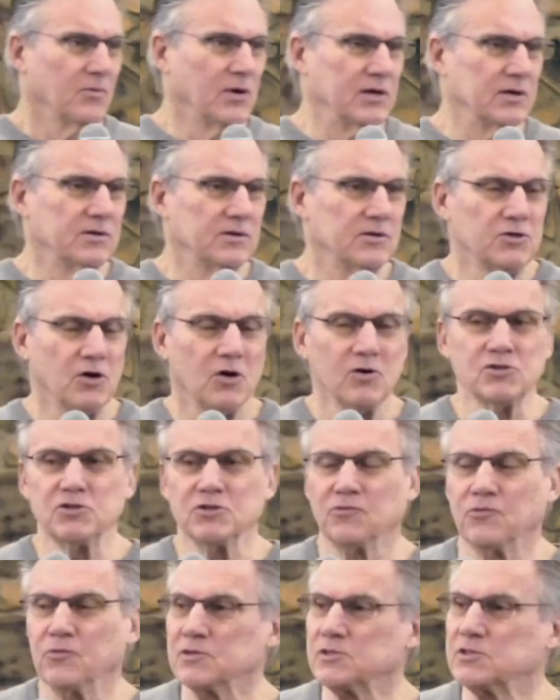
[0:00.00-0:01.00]
When
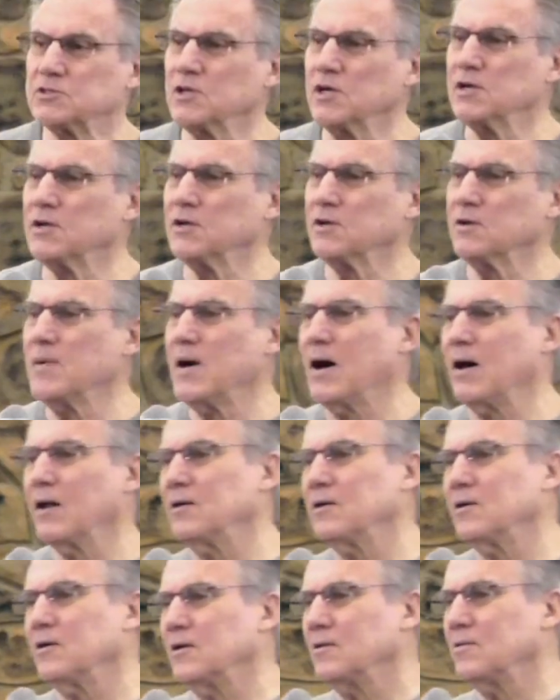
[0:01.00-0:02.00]
Joseph was thinking
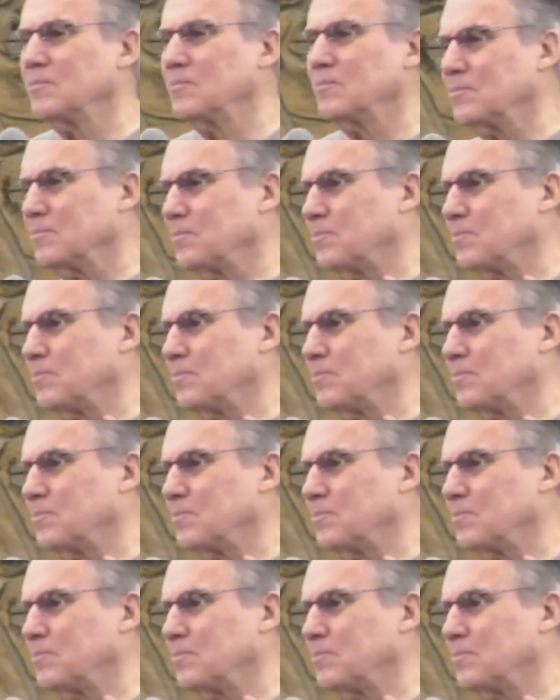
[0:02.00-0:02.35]
about